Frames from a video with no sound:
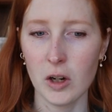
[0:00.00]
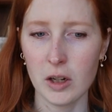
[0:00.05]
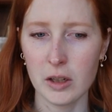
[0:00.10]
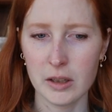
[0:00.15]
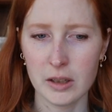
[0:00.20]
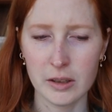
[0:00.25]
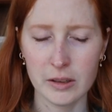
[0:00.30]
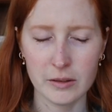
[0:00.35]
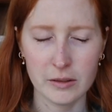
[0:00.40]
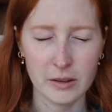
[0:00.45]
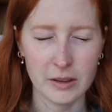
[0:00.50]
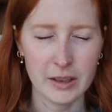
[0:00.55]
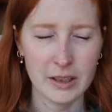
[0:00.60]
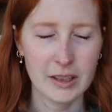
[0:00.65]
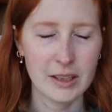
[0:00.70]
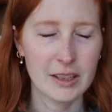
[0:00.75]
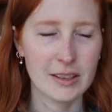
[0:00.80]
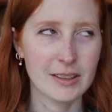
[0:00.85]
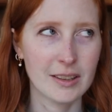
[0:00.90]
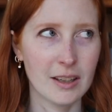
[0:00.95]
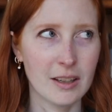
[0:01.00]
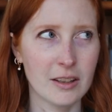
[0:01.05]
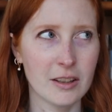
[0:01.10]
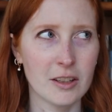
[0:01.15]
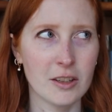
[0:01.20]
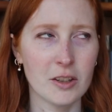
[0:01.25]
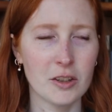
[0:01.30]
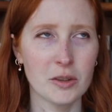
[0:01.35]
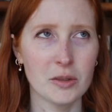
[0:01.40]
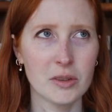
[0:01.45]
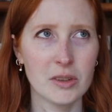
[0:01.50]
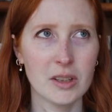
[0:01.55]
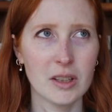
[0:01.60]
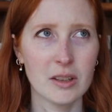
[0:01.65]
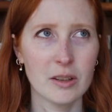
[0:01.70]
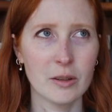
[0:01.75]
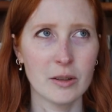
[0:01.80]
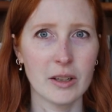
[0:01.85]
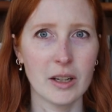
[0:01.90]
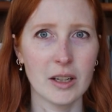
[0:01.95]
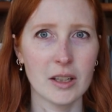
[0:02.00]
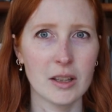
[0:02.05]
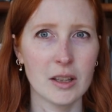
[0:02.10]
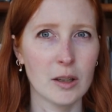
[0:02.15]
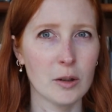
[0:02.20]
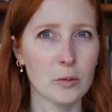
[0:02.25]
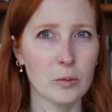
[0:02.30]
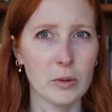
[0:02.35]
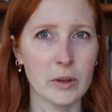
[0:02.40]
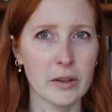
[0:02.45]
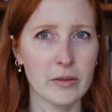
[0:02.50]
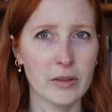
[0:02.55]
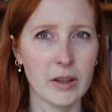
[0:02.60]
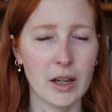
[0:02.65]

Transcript: I think they said on the news the other night that we've